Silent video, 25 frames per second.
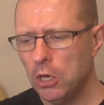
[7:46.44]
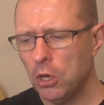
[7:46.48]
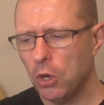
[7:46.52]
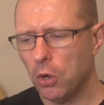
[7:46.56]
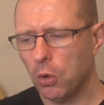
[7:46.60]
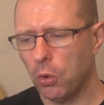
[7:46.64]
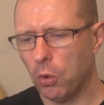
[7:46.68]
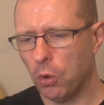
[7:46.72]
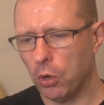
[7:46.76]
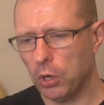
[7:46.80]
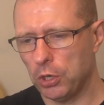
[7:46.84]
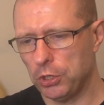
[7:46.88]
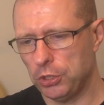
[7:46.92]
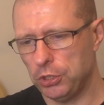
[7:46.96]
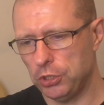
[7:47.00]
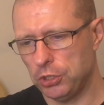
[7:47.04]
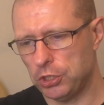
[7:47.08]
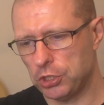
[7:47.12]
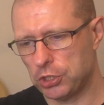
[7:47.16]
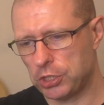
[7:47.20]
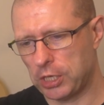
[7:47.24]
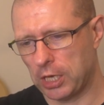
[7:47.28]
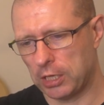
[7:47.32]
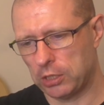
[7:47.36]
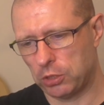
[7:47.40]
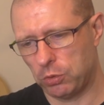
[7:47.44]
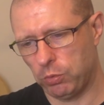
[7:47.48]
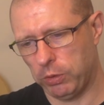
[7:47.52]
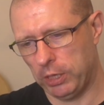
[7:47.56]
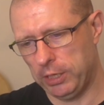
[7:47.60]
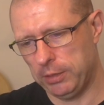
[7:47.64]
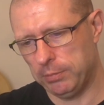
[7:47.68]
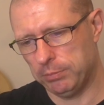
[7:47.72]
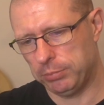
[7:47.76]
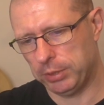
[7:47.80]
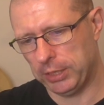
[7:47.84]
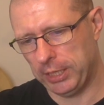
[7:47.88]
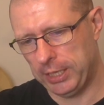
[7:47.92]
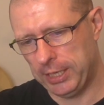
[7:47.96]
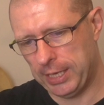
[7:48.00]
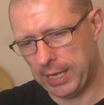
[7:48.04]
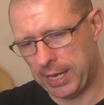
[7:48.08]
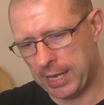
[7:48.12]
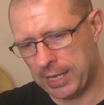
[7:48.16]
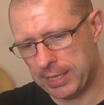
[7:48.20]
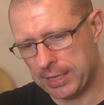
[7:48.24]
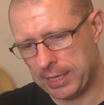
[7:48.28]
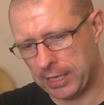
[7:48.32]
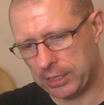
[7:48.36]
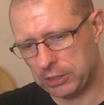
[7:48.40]
or you just can't quite play
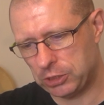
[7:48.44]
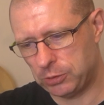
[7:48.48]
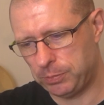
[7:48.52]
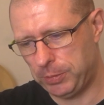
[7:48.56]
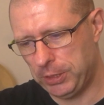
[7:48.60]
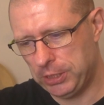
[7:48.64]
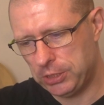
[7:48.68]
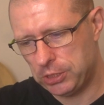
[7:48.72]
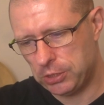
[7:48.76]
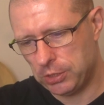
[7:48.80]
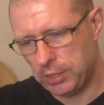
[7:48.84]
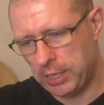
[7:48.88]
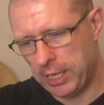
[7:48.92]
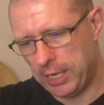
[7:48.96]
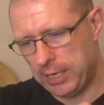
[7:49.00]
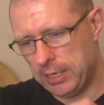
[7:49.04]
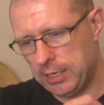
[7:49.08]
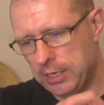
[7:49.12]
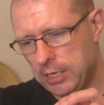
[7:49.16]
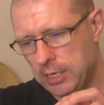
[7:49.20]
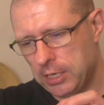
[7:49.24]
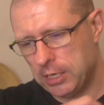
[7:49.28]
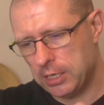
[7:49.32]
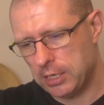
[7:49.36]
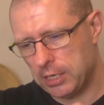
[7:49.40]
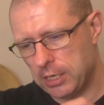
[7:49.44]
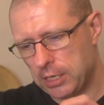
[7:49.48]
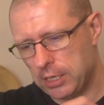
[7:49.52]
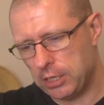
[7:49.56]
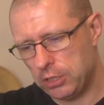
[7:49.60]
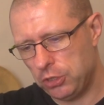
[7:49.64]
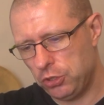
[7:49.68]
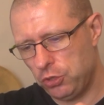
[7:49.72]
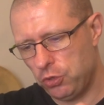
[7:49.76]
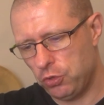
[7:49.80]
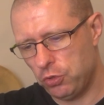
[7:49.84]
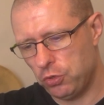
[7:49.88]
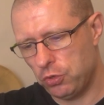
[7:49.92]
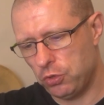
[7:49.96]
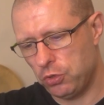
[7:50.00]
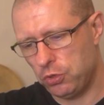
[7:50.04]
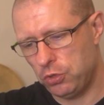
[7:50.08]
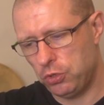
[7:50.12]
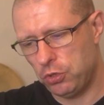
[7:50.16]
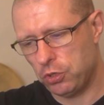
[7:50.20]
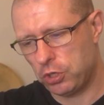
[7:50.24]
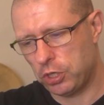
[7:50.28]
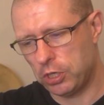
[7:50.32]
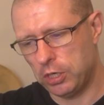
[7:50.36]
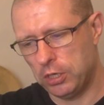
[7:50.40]
at that speed, then you
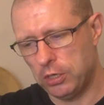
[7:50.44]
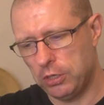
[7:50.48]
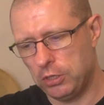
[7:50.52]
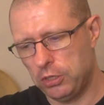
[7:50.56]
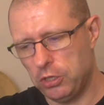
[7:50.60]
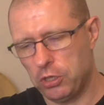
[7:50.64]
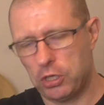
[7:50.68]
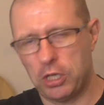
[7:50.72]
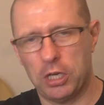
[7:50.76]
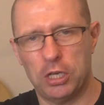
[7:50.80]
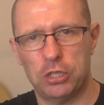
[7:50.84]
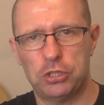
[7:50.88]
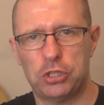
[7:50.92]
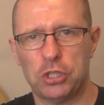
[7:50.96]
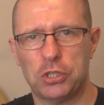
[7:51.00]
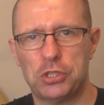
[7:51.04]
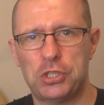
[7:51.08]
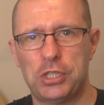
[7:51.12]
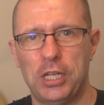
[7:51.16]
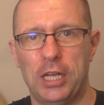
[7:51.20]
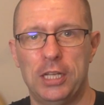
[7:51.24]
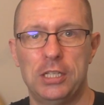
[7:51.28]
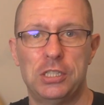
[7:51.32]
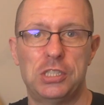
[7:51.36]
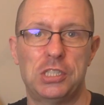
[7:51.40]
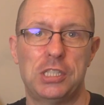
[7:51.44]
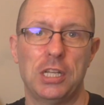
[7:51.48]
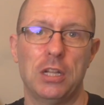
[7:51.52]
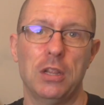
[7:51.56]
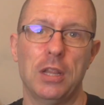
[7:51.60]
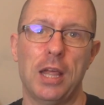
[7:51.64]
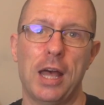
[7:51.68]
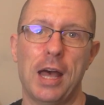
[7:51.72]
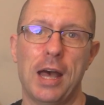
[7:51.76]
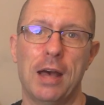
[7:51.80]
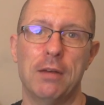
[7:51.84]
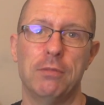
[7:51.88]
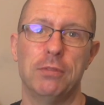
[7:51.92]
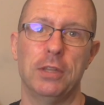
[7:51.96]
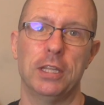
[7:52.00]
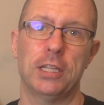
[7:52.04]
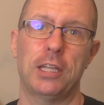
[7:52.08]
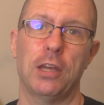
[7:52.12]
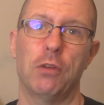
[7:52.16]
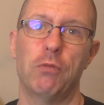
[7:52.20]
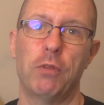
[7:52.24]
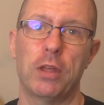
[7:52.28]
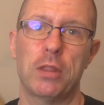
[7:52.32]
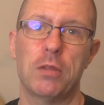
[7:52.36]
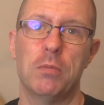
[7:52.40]
can adjust it and still have like
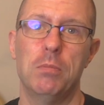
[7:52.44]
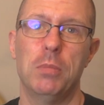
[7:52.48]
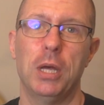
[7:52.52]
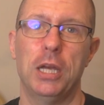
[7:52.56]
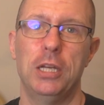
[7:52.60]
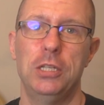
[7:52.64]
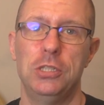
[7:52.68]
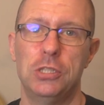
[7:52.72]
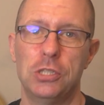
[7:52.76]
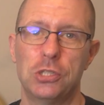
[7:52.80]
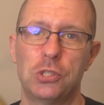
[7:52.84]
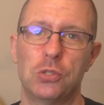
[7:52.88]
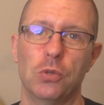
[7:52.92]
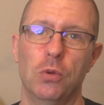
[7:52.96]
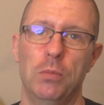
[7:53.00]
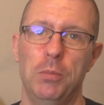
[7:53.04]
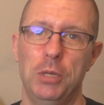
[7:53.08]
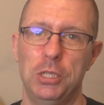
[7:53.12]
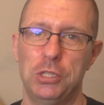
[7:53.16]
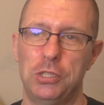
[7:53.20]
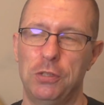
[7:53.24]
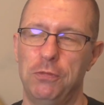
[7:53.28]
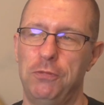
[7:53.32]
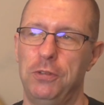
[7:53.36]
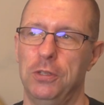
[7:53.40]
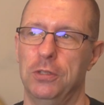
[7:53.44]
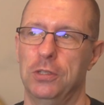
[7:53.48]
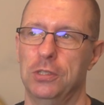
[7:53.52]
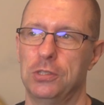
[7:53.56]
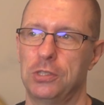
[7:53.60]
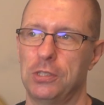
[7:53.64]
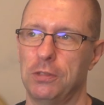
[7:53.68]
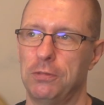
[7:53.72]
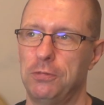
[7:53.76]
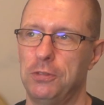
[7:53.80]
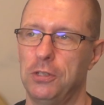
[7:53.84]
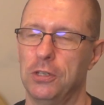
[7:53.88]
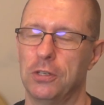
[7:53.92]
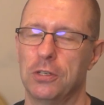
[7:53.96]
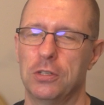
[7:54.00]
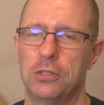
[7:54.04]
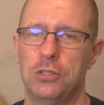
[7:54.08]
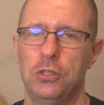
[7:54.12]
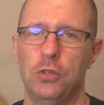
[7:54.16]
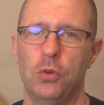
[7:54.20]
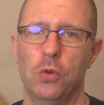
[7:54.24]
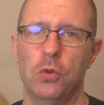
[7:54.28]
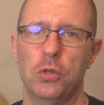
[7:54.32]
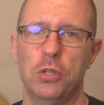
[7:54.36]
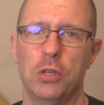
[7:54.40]
a rhythm behind you, so it makes you feel as if you're,
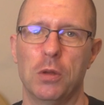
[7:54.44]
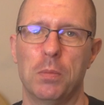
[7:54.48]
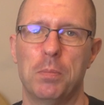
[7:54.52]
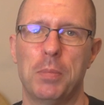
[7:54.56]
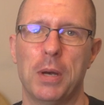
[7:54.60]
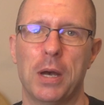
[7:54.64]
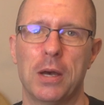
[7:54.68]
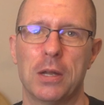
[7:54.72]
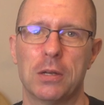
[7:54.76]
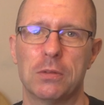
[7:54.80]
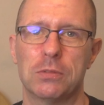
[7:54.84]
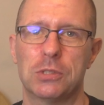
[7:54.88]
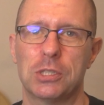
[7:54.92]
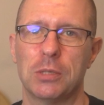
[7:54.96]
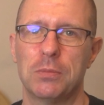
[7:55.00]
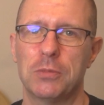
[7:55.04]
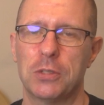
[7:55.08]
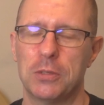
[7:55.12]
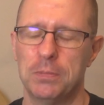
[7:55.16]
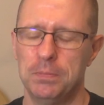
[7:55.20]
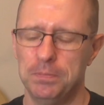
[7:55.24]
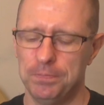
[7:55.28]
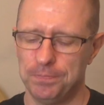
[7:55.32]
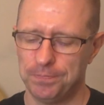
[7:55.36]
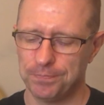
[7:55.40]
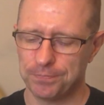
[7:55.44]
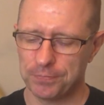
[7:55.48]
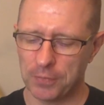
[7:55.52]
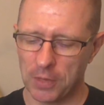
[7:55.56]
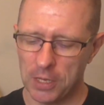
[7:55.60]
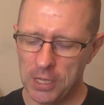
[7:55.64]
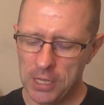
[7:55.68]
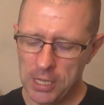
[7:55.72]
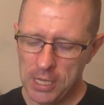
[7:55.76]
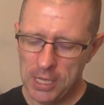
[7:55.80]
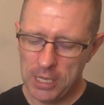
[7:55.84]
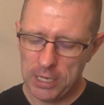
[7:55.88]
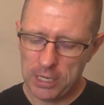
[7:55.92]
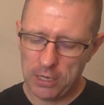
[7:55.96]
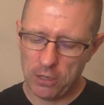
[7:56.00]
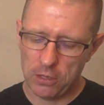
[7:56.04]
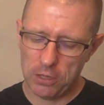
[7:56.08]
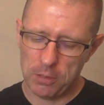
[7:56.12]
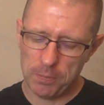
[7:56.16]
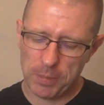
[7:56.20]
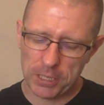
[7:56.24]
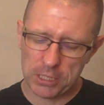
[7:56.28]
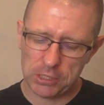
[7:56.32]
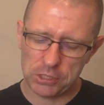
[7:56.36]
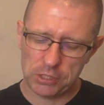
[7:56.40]
you know, you're part of something. Now,
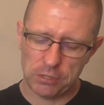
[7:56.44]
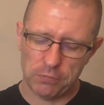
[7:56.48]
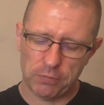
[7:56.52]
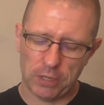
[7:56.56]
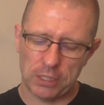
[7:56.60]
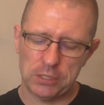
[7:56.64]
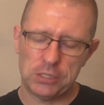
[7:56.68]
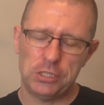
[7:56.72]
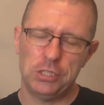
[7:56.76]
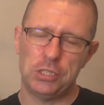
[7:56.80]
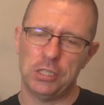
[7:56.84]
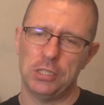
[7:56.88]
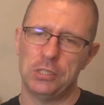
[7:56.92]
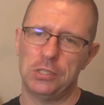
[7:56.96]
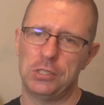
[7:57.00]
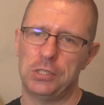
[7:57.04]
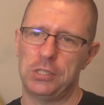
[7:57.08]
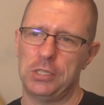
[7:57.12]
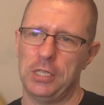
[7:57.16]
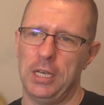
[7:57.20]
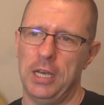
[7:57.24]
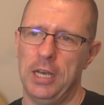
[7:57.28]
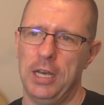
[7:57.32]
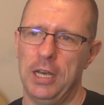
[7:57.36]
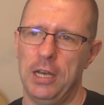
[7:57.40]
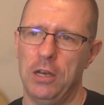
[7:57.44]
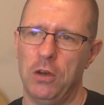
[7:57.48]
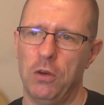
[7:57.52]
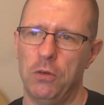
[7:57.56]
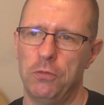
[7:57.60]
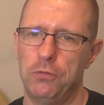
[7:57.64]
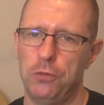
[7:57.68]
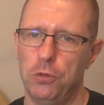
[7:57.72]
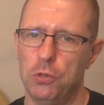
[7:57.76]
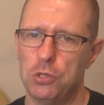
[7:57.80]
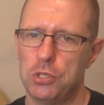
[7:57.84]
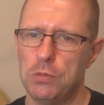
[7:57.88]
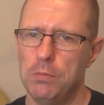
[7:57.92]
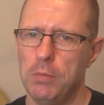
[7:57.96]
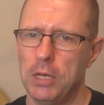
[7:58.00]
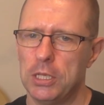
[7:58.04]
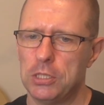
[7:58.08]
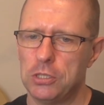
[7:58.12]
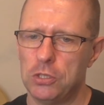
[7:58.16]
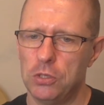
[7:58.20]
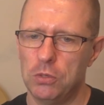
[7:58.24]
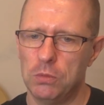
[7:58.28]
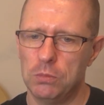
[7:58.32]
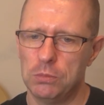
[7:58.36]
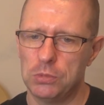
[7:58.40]
the biggest advantages of using
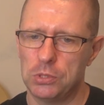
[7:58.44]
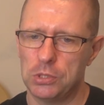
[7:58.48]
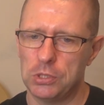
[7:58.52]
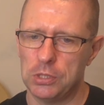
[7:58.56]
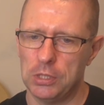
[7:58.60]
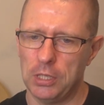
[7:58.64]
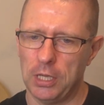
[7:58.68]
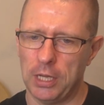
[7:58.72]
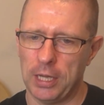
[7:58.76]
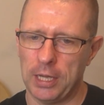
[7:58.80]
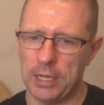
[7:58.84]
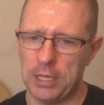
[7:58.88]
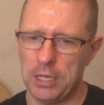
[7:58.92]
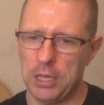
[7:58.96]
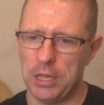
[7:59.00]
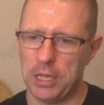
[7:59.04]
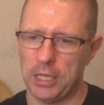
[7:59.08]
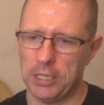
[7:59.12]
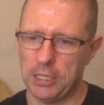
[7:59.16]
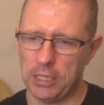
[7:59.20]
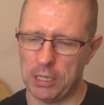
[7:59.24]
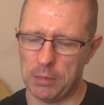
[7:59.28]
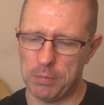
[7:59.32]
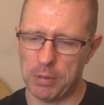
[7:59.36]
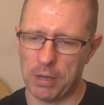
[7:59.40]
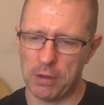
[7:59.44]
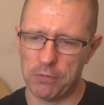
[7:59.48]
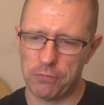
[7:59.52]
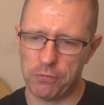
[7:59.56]
metronomes, I think, apart